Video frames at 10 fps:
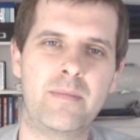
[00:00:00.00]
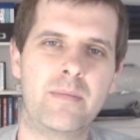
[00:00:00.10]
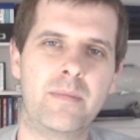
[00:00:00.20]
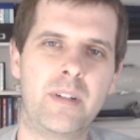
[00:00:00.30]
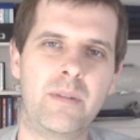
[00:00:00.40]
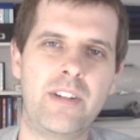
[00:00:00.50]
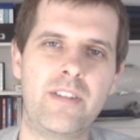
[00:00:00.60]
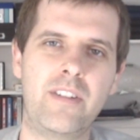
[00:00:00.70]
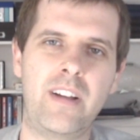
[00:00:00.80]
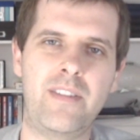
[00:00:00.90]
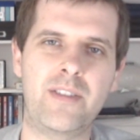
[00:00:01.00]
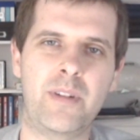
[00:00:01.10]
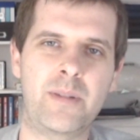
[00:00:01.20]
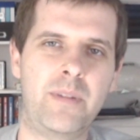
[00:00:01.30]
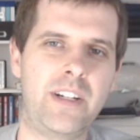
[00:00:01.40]
But when you don't have as
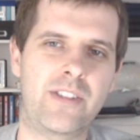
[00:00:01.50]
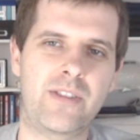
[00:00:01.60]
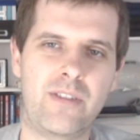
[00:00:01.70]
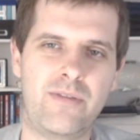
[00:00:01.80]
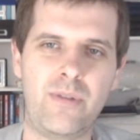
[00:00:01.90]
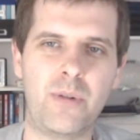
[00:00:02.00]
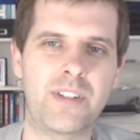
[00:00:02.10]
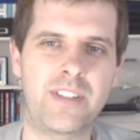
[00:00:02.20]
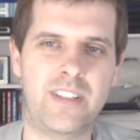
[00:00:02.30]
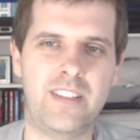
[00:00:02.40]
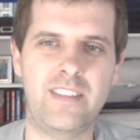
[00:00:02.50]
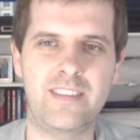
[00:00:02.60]
much money, you're sort of forced